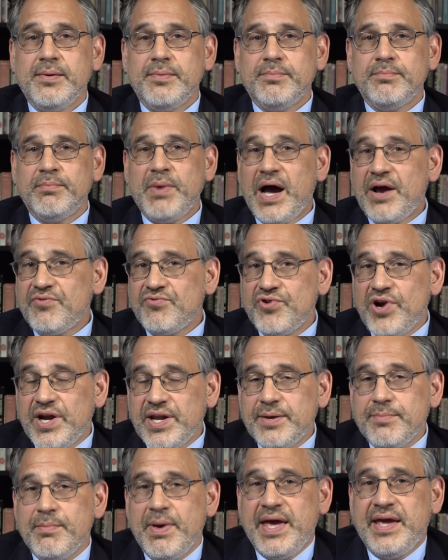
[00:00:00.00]
My
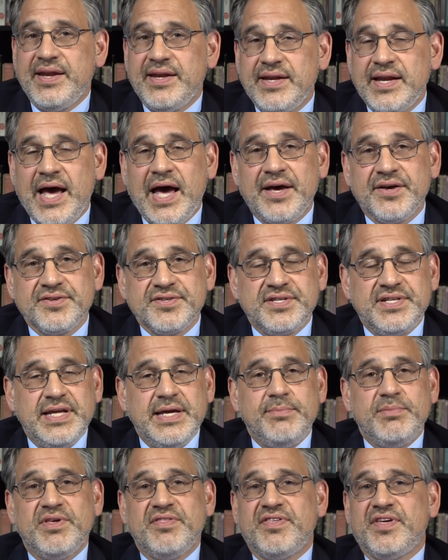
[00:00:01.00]
running mate, Niles
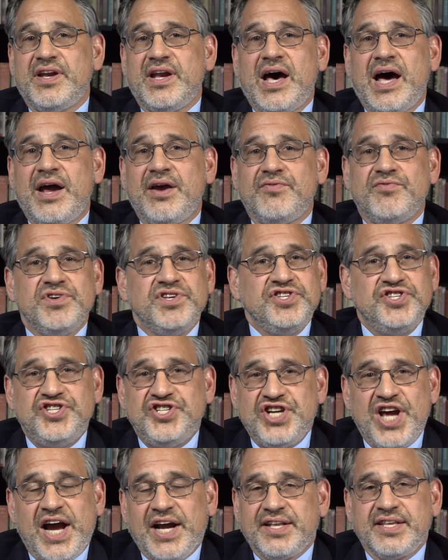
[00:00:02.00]
Nemeth, and I
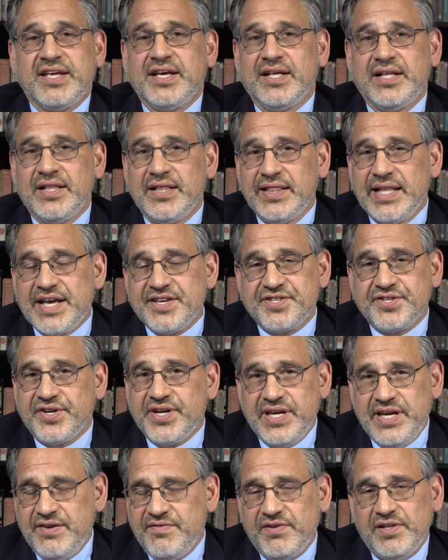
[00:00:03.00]
reject lesser
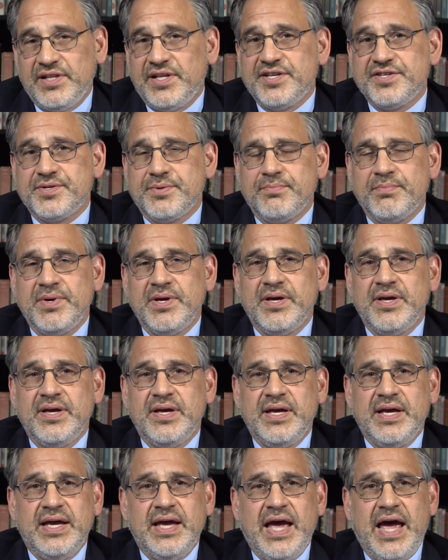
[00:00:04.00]
evilism
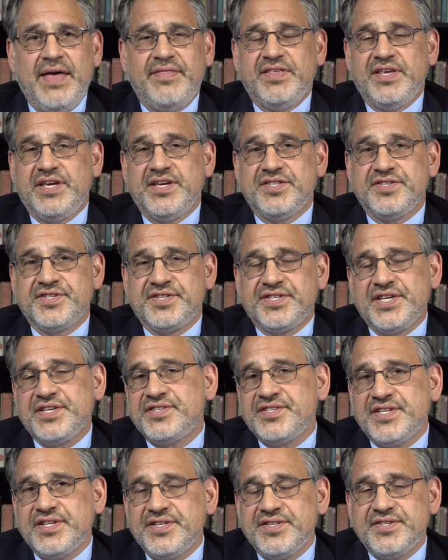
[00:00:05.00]
and the
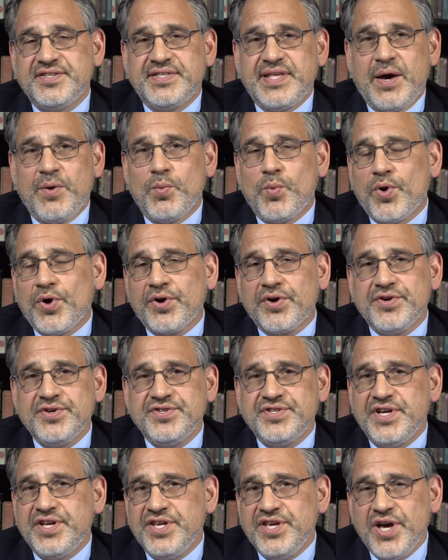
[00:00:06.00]
insistence that
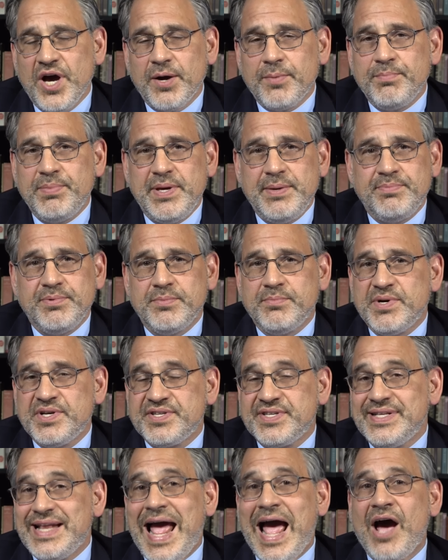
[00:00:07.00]
workers and young people
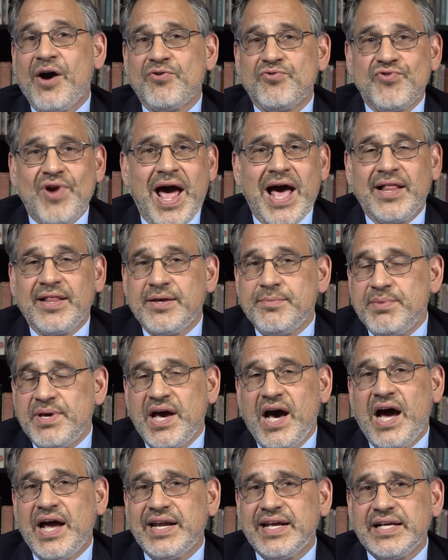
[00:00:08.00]
must now rally
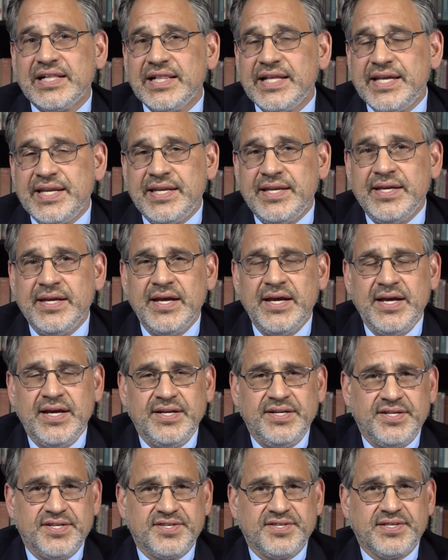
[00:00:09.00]
behind Clinton
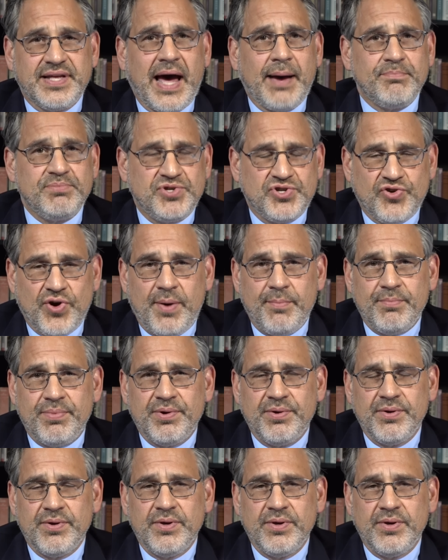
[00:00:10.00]
to stop Trump.